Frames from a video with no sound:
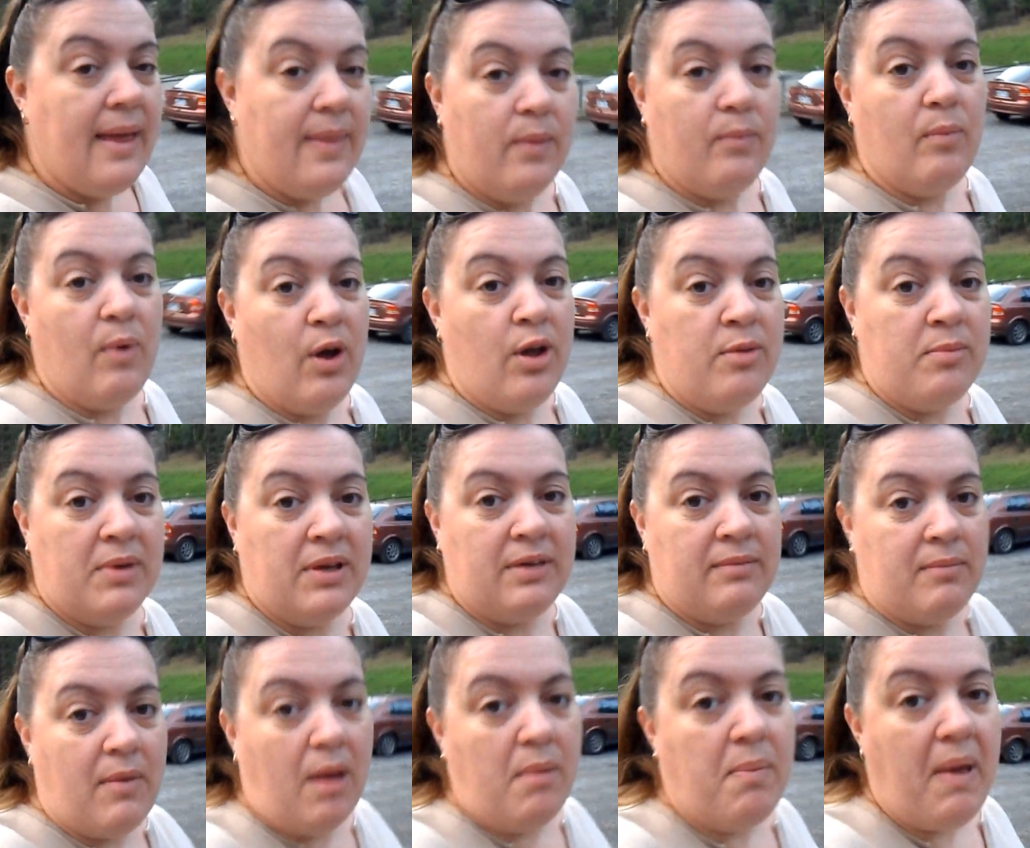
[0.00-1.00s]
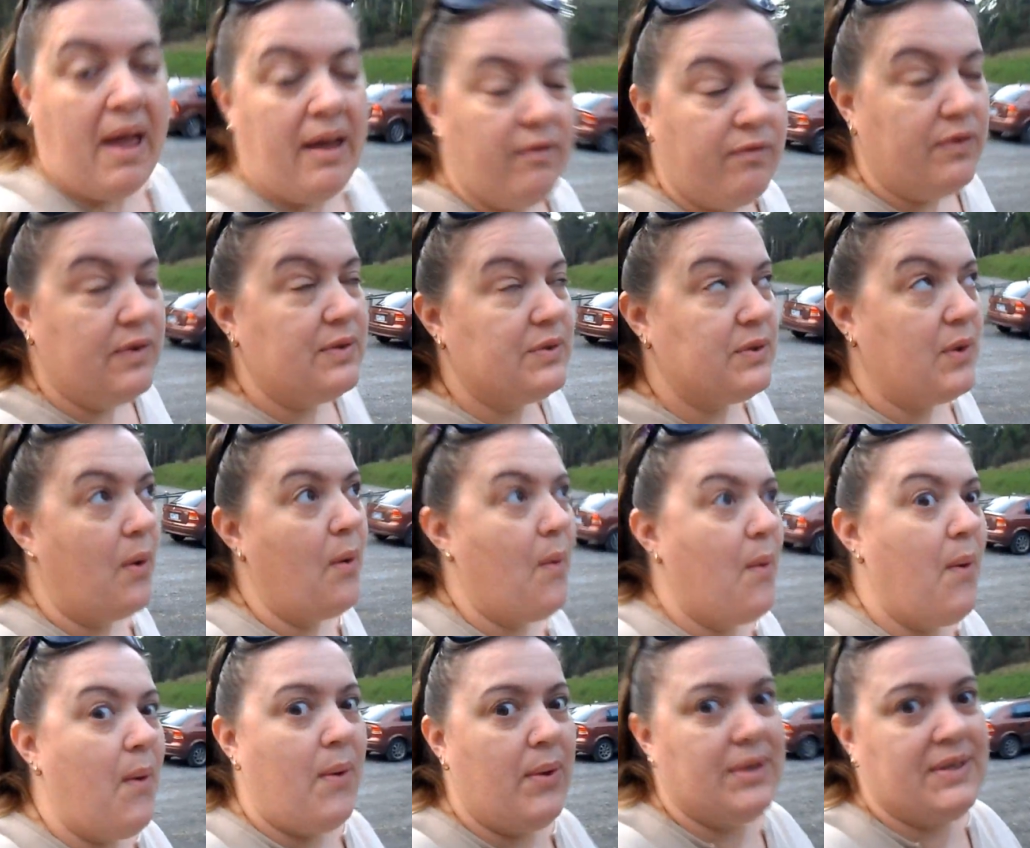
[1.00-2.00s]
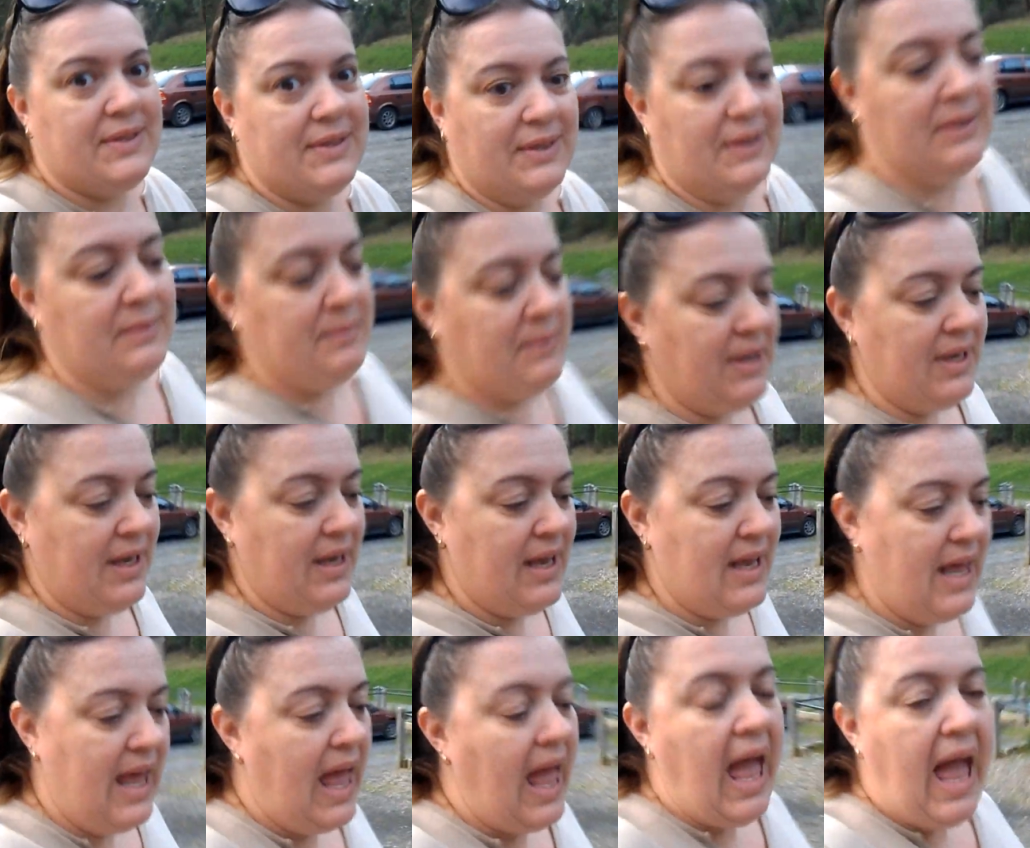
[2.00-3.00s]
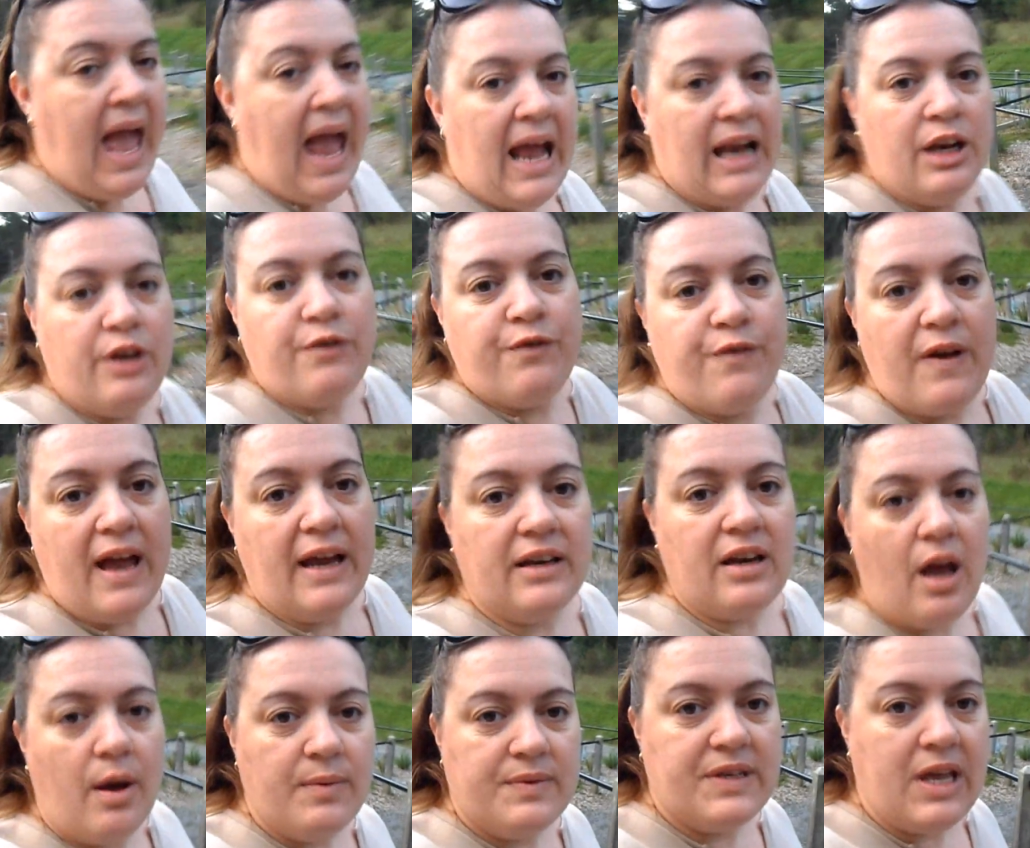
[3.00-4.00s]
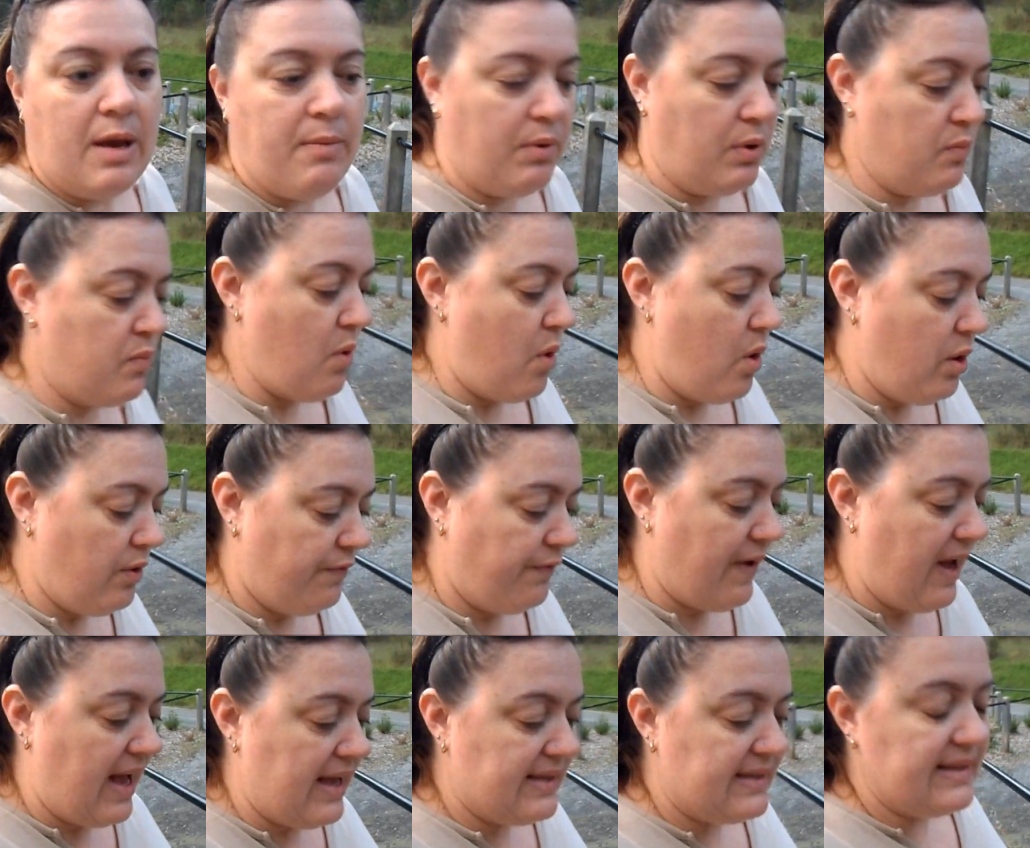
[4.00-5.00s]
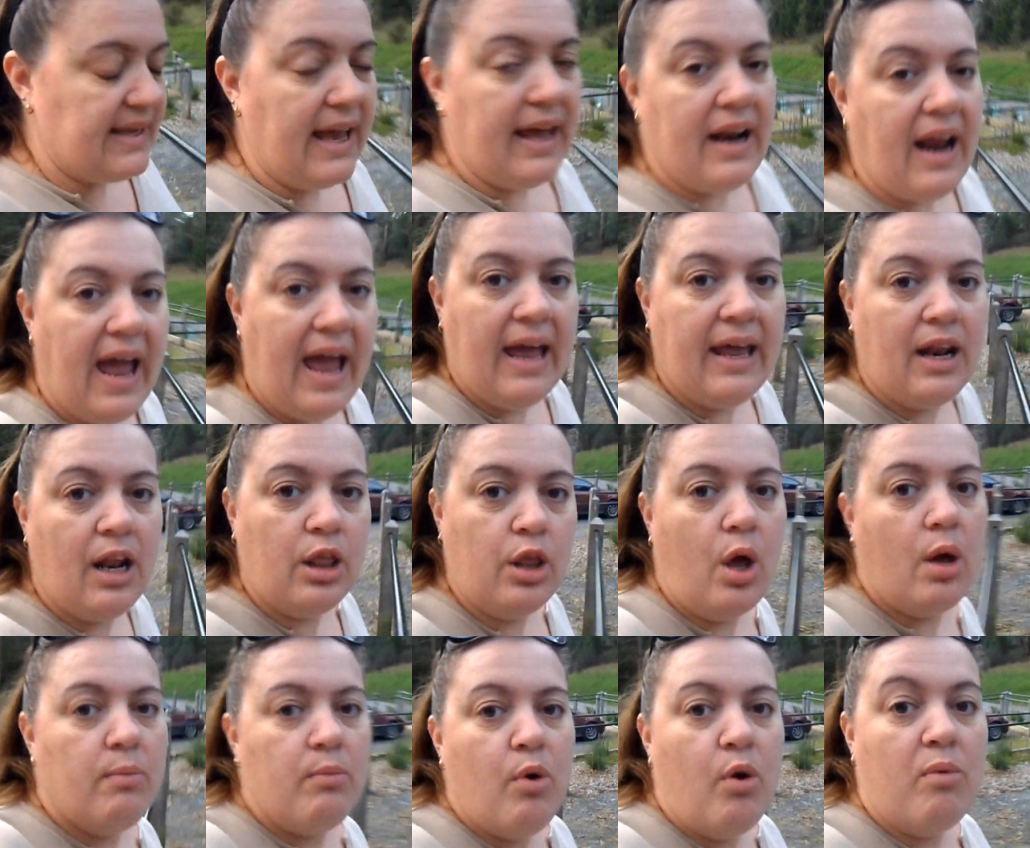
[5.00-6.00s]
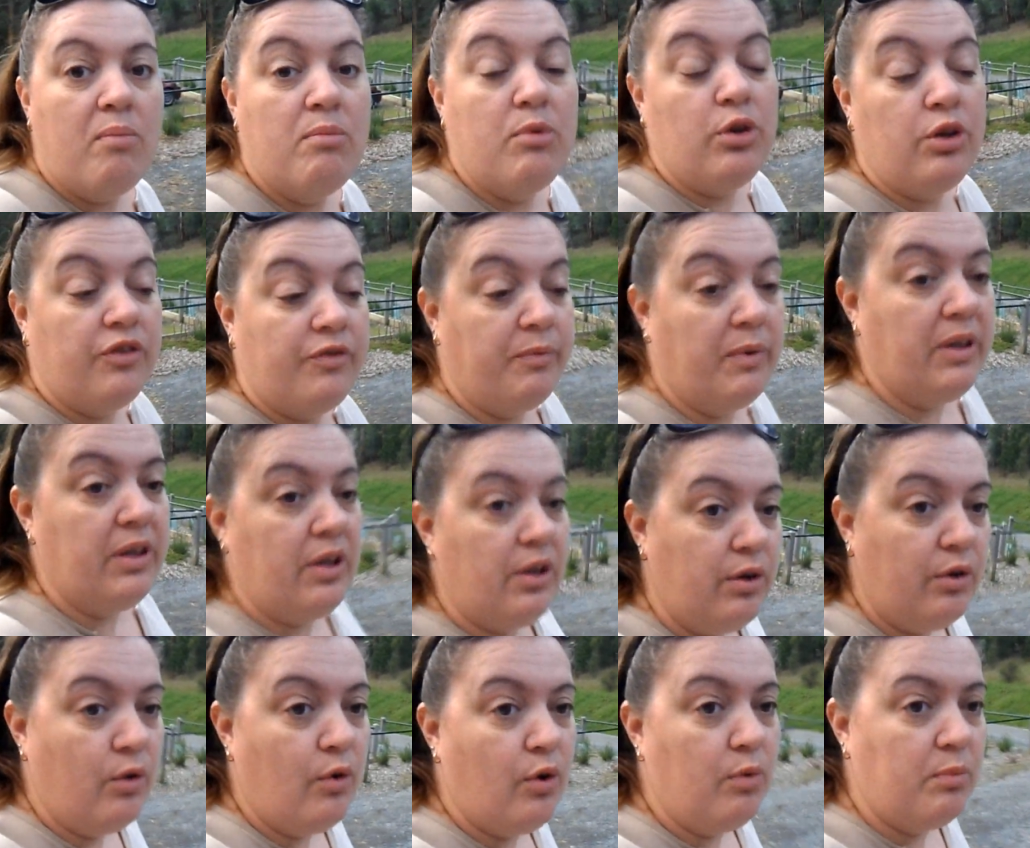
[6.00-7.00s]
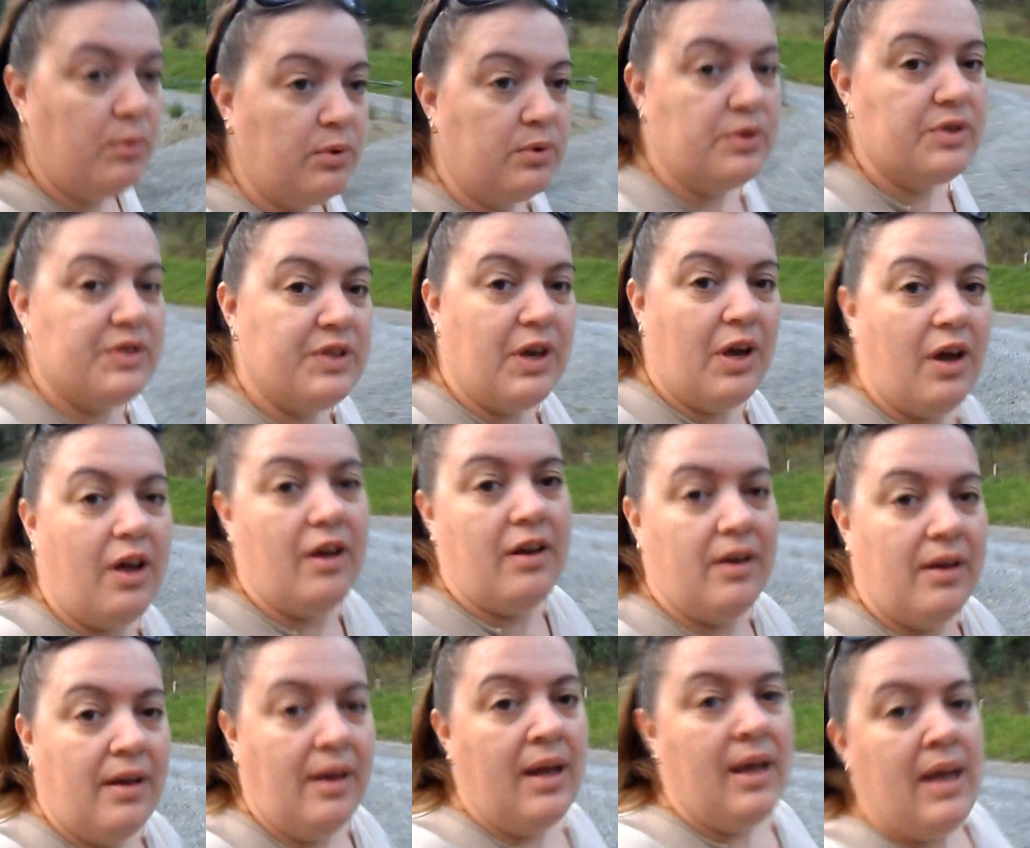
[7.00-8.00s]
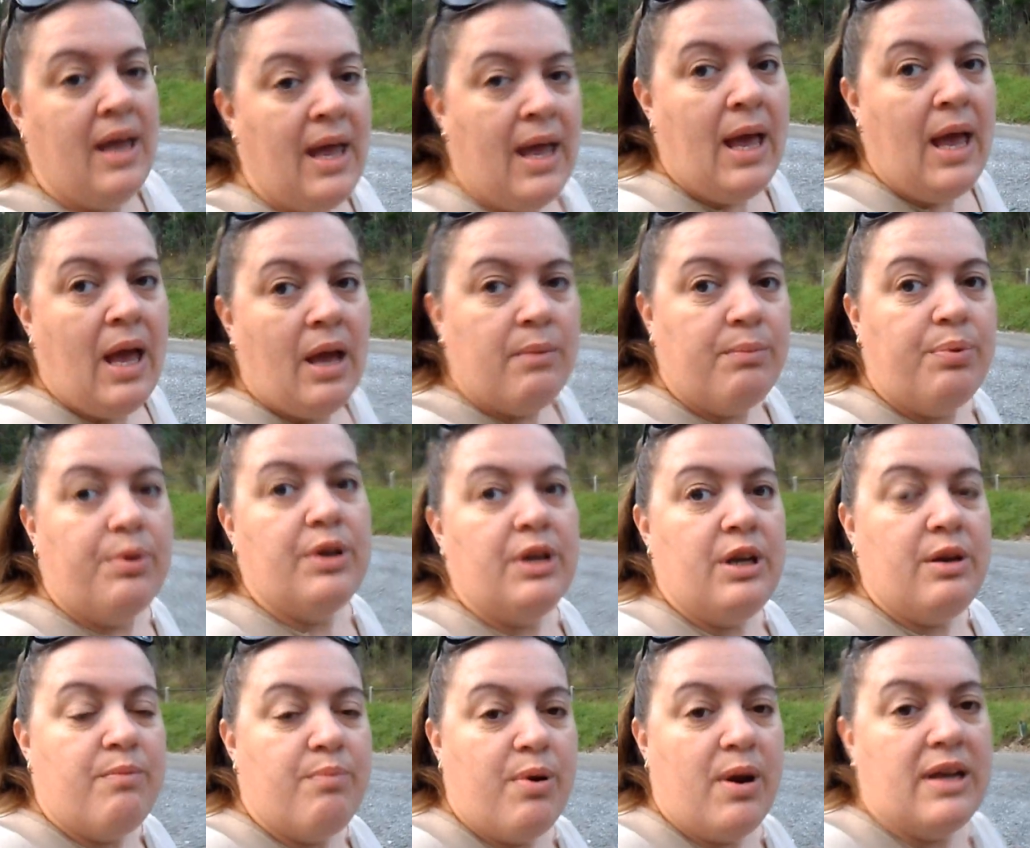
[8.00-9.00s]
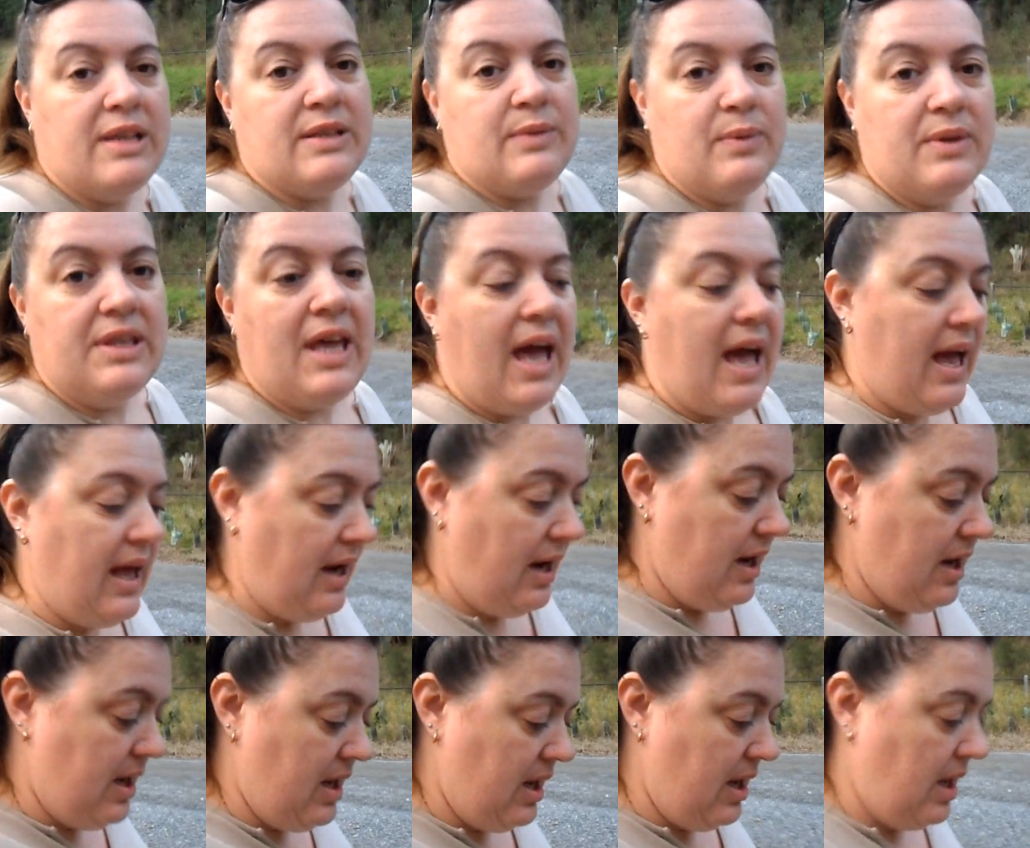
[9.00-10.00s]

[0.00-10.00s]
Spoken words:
at the moment my back feels awesome. And in fact, I was able to walk faster and I had a lot more movement than normal. So I'm pretty impressed with that.